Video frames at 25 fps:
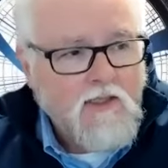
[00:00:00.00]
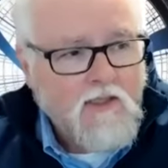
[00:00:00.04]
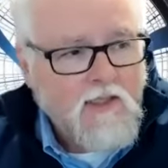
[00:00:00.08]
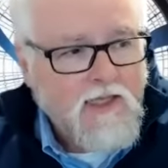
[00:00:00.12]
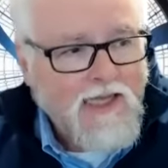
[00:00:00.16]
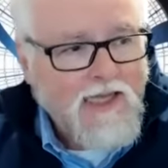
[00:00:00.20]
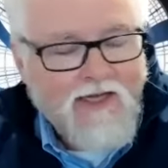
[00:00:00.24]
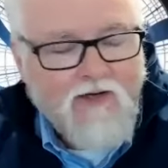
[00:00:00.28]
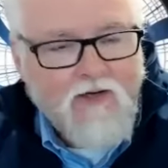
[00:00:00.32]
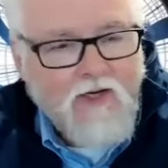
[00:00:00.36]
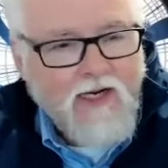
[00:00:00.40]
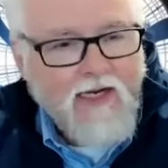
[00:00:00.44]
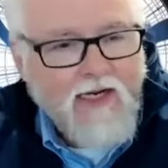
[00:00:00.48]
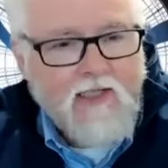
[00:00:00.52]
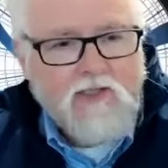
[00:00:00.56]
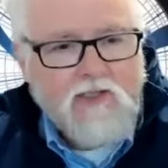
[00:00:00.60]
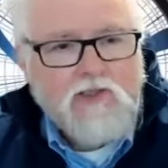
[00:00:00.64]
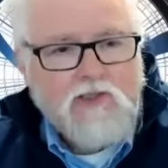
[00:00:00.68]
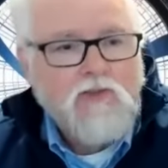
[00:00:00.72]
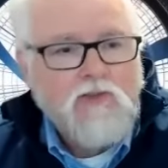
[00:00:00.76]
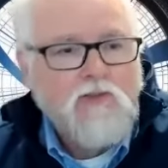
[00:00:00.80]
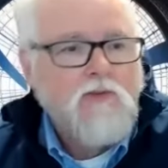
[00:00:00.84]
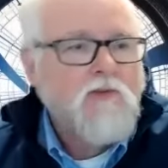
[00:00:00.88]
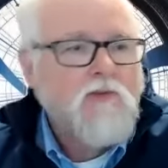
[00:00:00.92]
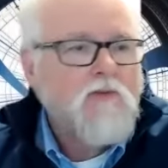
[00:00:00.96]

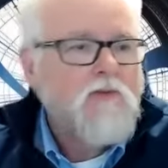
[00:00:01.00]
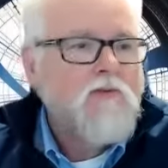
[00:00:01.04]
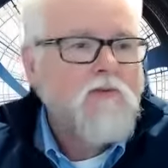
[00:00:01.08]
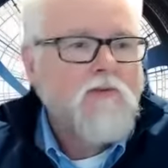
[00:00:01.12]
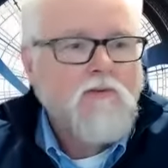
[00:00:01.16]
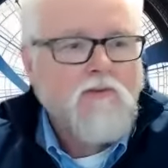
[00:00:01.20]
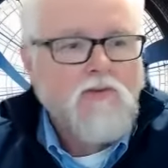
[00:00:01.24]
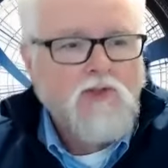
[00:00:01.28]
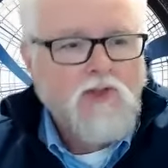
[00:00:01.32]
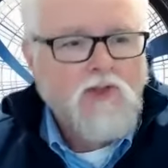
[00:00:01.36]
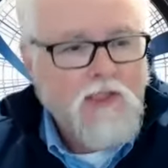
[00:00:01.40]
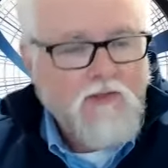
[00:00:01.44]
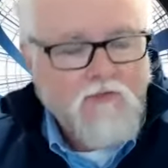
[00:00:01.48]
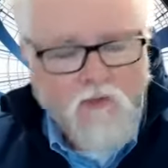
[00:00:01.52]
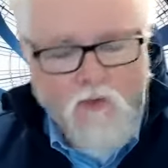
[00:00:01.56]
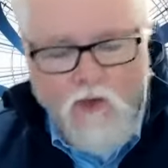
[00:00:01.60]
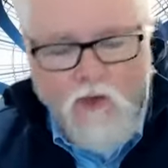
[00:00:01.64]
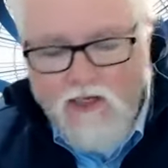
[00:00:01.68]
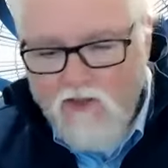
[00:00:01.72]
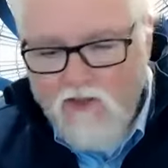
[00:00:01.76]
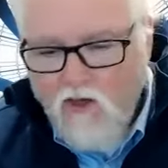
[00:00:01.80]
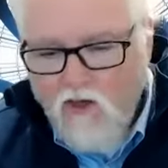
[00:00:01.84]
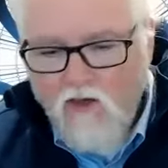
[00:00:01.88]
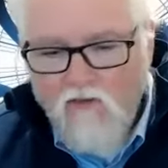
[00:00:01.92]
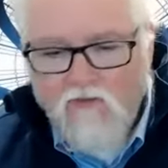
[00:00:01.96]
international chief
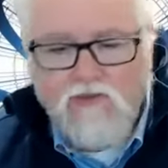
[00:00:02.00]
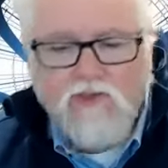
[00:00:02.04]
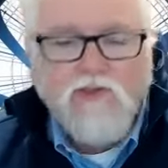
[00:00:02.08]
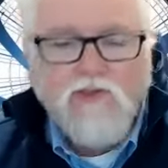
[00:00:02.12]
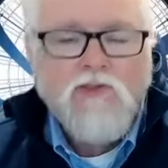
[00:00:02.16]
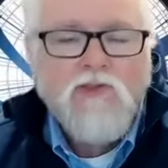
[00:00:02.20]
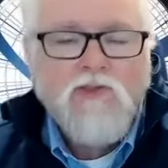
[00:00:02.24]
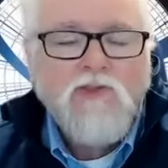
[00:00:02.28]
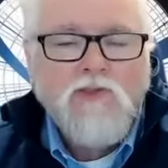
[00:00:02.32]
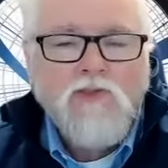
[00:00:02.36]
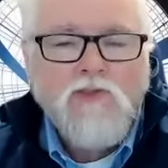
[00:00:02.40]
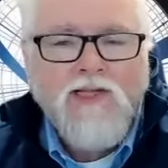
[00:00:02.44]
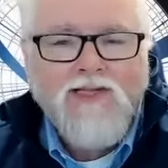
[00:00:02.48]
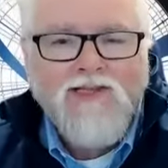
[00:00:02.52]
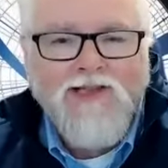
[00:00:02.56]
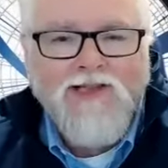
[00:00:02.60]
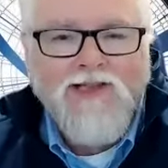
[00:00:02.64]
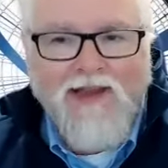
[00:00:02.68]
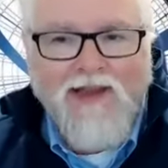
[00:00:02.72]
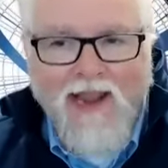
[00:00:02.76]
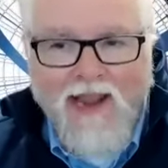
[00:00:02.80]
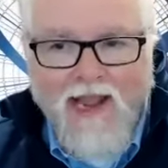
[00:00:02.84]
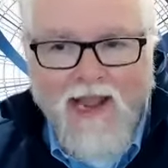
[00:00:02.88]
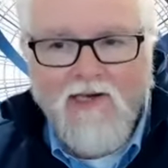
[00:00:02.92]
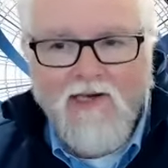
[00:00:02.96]
credit officers that they
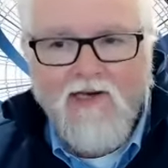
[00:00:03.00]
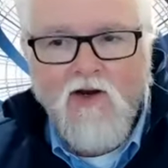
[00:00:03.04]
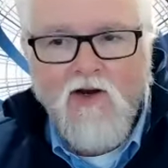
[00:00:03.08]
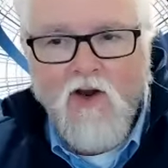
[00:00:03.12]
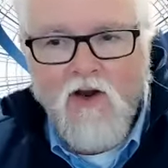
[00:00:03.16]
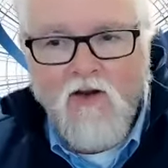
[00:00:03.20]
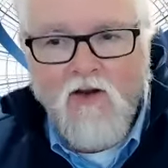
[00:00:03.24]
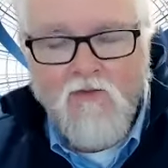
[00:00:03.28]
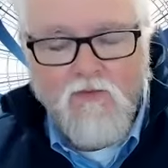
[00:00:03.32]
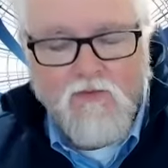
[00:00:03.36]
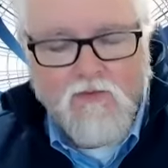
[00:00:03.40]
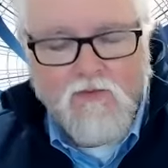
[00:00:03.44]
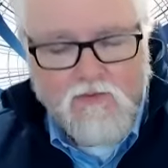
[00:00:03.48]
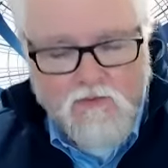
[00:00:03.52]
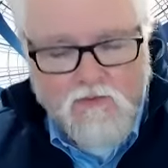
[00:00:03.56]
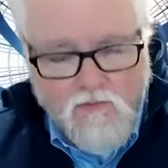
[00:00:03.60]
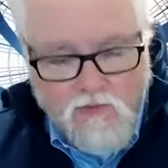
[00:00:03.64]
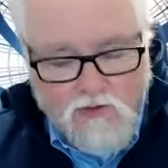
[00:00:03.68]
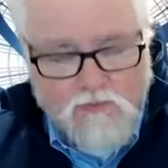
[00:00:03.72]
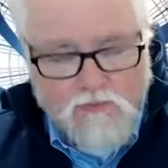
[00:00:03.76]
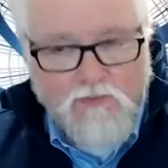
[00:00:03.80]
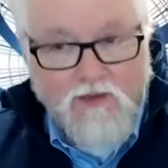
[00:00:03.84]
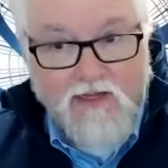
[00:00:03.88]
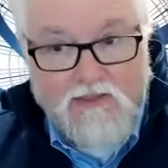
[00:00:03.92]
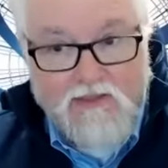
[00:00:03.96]
handed off
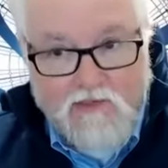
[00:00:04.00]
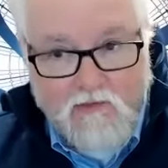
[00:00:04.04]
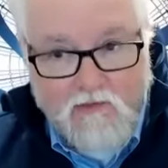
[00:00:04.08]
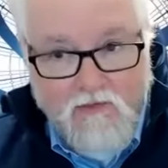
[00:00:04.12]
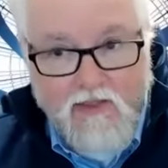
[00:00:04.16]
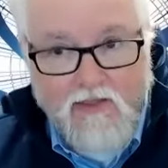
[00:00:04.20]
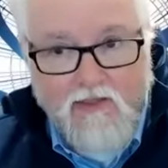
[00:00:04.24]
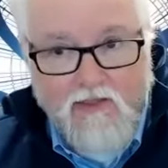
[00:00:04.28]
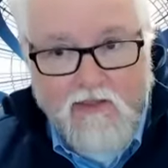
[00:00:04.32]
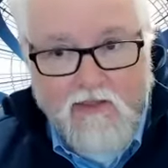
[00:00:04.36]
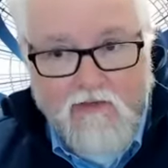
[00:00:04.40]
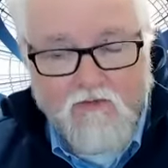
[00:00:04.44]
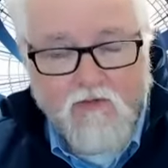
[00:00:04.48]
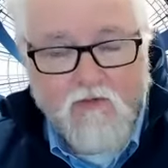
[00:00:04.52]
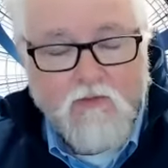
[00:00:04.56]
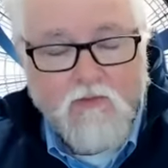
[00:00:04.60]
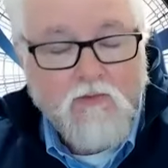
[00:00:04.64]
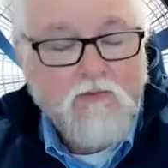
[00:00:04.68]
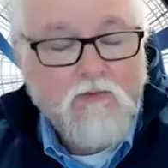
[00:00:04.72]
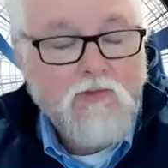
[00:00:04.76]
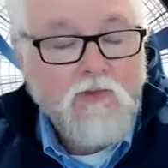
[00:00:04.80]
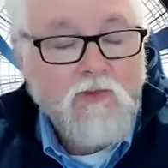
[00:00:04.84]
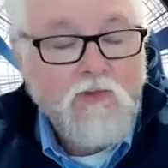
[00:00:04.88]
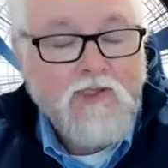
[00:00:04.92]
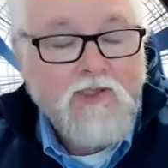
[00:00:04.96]
responsibility for
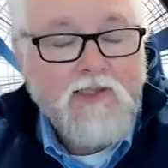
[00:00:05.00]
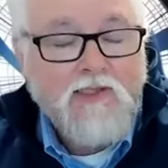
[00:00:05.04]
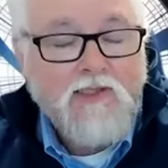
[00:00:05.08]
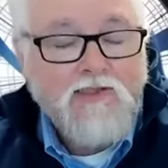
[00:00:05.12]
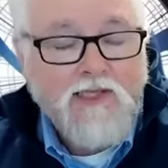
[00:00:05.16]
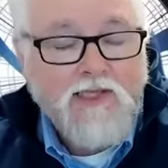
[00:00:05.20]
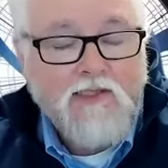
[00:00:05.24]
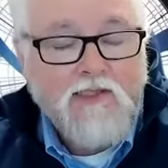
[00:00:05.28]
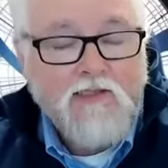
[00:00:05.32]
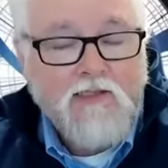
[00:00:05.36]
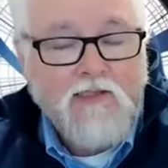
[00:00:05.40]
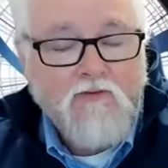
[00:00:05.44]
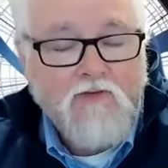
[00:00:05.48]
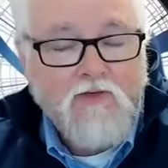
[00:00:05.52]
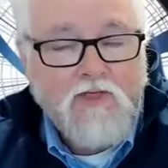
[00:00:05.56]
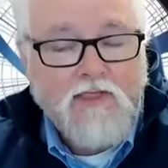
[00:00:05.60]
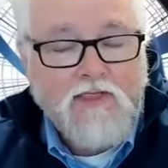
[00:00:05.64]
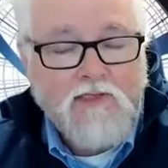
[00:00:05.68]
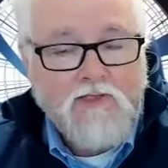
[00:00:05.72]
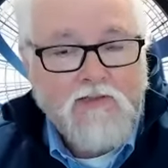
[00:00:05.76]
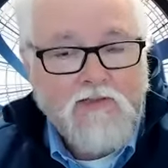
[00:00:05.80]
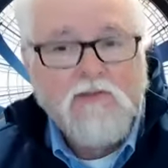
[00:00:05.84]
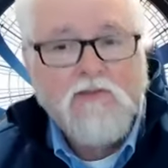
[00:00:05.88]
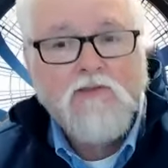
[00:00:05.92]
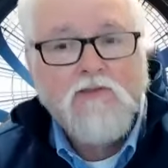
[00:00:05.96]
doing these
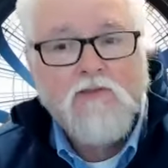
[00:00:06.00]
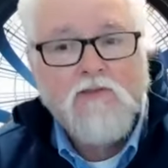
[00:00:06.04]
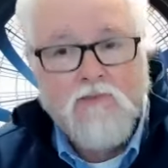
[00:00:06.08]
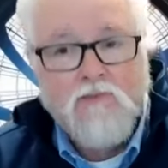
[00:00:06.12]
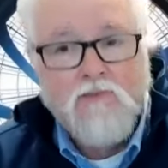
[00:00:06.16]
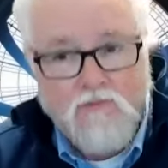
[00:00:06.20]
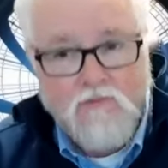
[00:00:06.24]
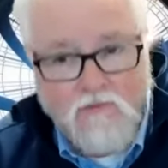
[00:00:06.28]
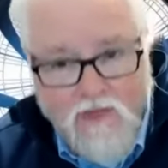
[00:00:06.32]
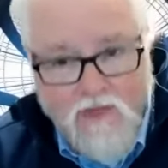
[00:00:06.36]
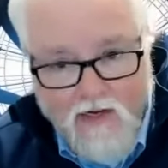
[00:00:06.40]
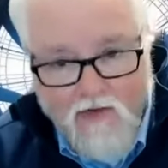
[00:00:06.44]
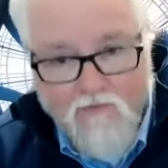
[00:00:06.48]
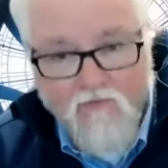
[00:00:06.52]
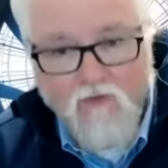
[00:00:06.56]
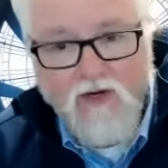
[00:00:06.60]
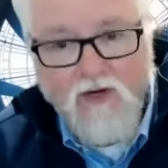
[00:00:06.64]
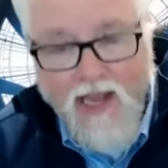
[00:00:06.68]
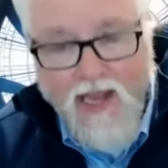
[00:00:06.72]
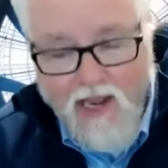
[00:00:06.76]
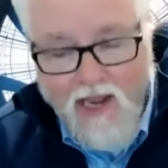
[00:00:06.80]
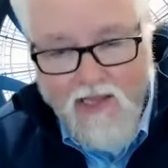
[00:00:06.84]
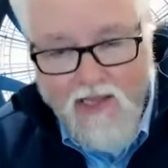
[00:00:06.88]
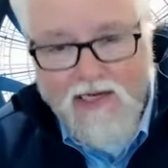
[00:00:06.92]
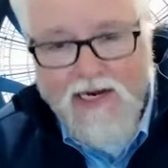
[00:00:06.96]
activities
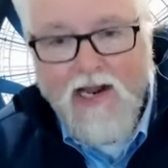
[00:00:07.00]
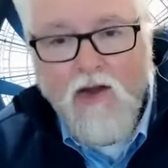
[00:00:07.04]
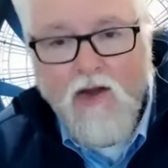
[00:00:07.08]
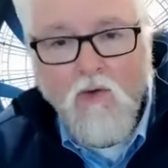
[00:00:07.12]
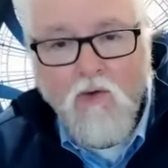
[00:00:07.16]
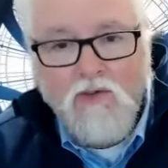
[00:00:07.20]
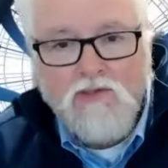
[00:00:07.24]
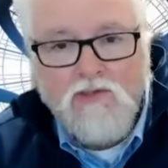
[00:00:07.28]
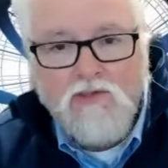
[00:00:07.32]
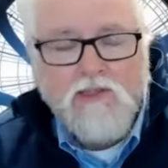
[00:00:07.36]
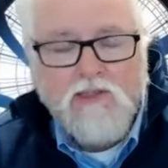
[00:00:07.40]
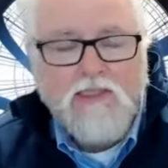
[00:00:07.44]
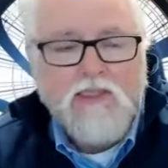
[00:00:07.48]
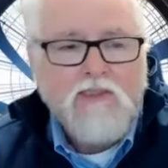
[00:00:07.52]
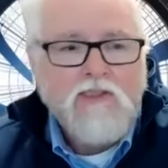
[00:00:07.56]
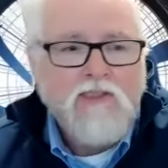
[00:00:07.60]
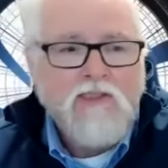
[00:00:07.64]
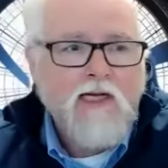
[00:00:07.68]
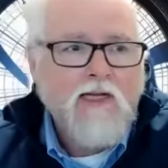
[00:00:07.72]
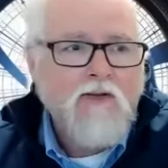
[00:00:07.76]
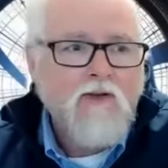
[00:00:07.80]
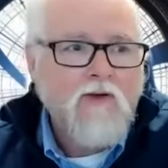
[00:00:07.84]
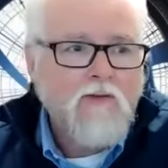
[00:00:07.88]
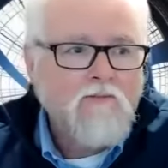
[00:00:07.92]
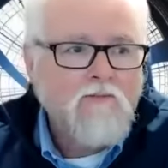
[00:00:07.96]
every 8 hours to each
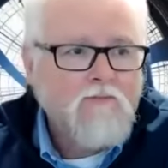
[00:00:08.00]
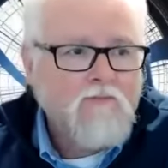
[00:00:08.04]
other.